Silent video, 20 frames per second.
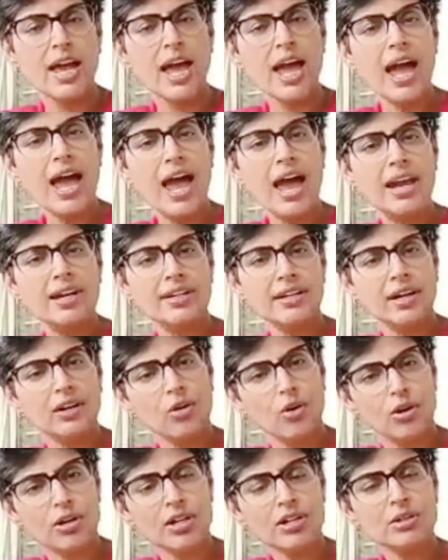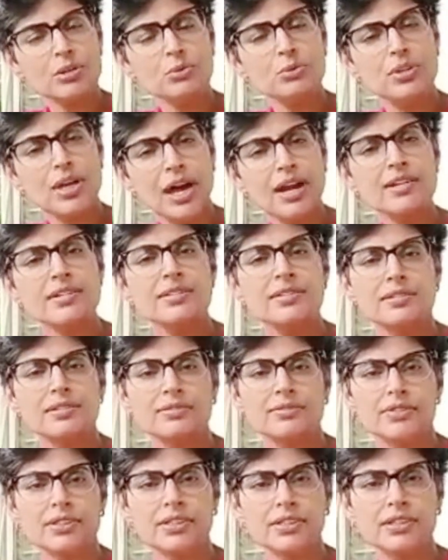and according to that,
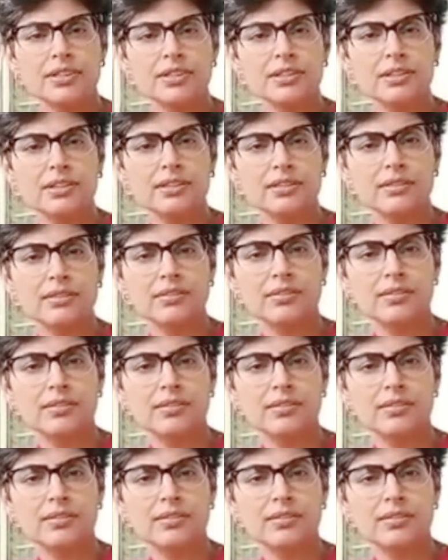we